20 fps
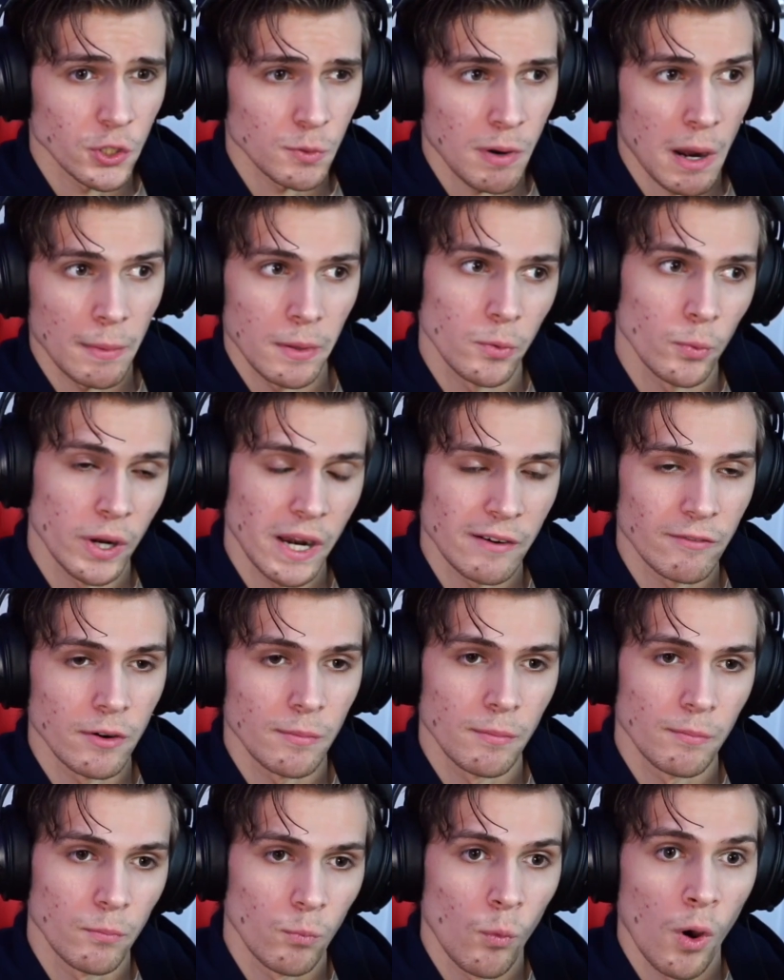just probably
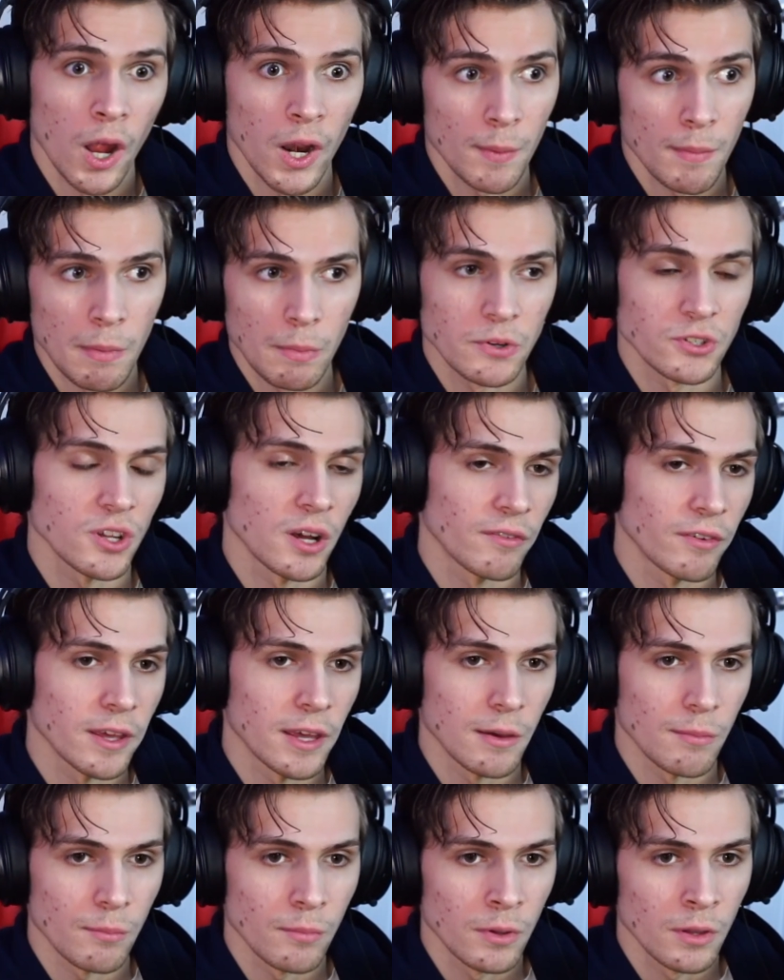whatever Wanda remembers of
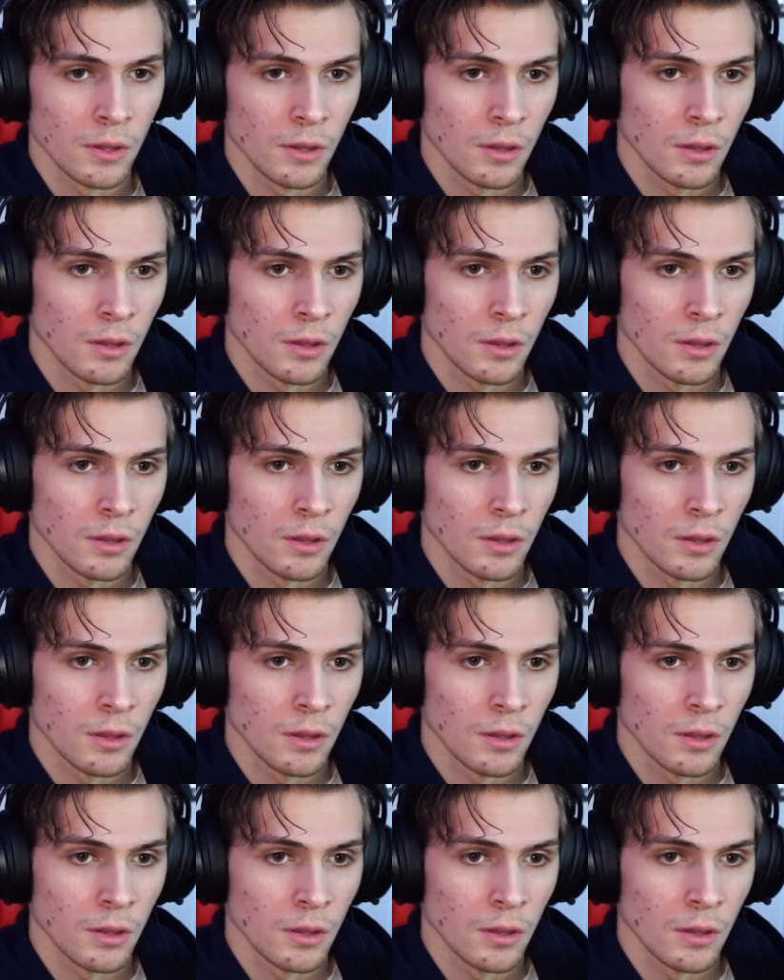him.